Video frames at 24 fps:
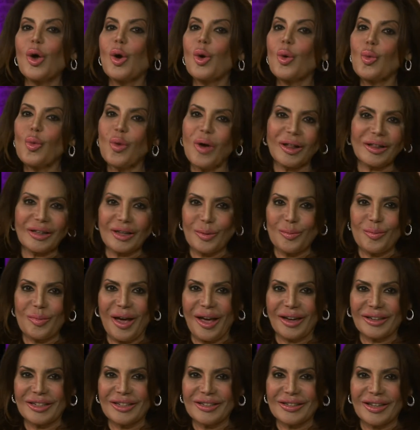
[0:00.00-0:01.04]
Welcome
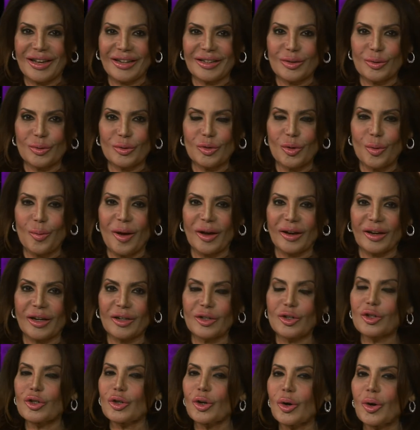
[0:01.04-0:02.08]
back to Sex with Rebecca, a
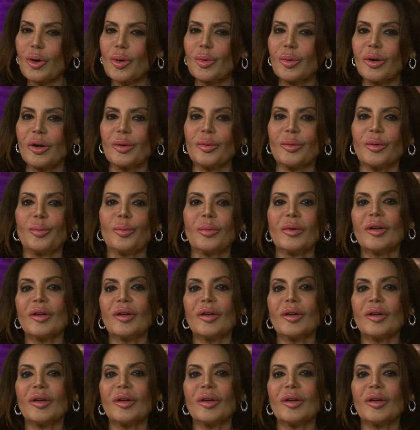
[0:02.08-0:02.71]
show where we